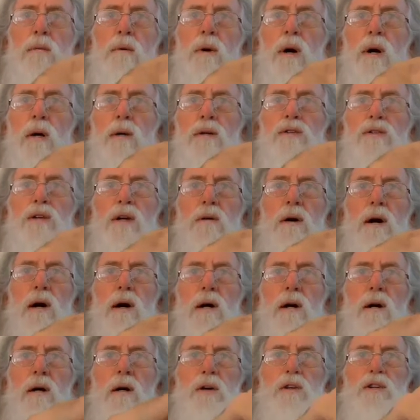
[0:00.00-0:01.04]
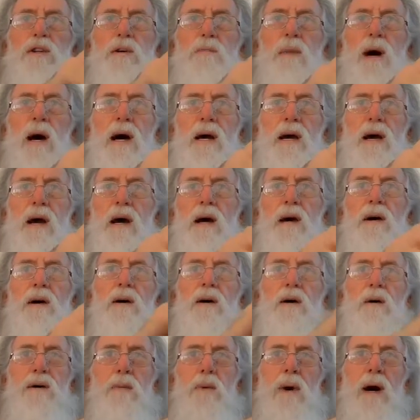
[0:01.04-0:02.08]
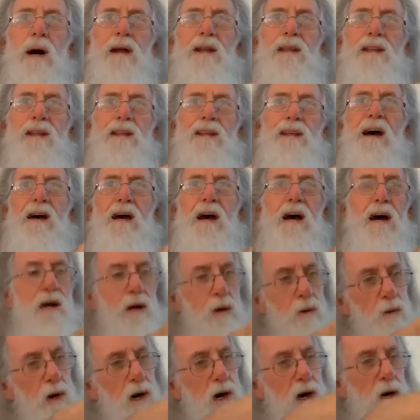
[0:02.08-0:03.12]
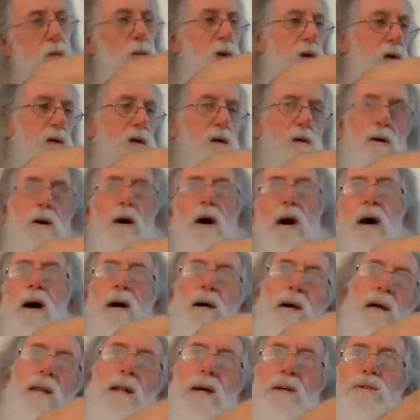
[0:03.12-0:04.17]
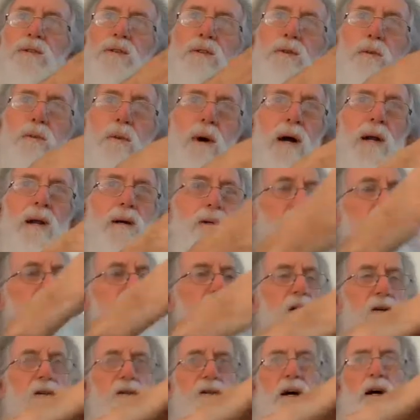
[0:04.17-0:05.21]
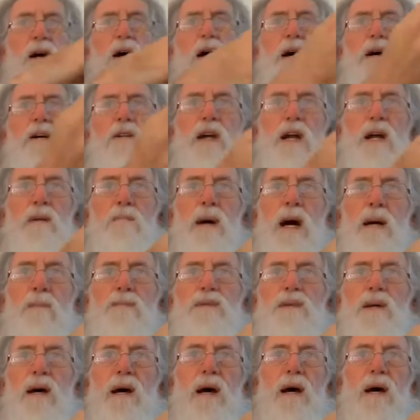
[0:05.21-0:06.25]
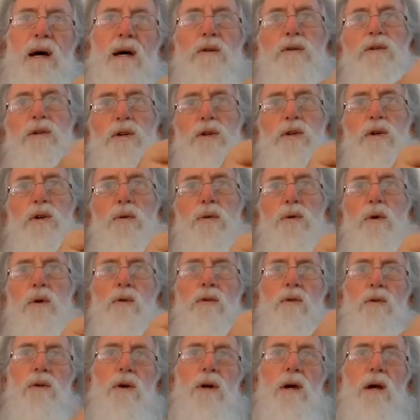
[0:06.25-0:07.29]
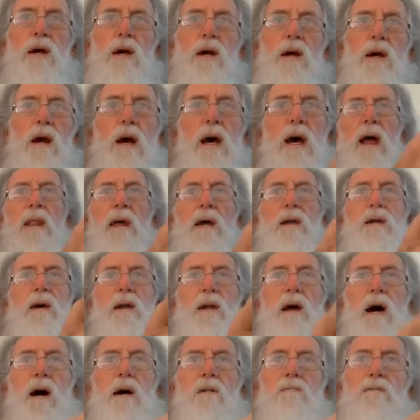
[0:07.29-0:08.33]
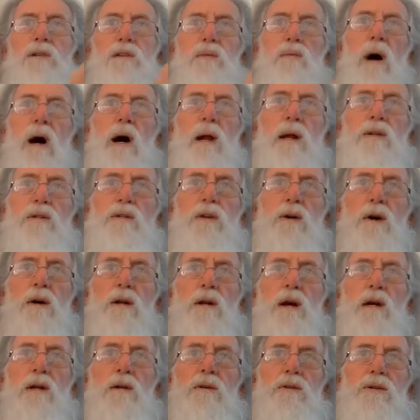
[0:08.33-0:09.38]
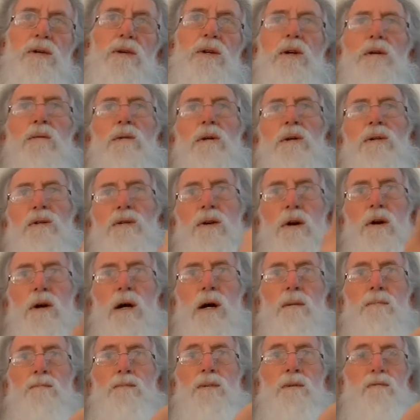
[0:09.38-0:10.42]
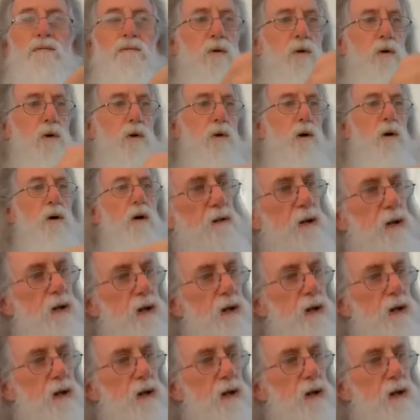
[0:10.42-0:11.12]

on 0, because it may go to 1 and go to 1, and when you look, oh yeah, that's still 1. It's not. So set them up, say 2 or 3, and then you know if it's 1, it's gone down to 2, and it's gone up to 4. So